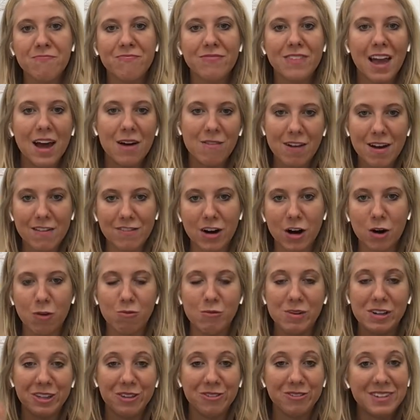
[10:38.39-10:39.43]
However,
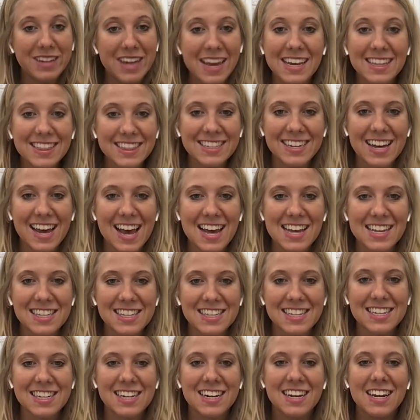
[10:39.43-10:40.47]
when you take the test,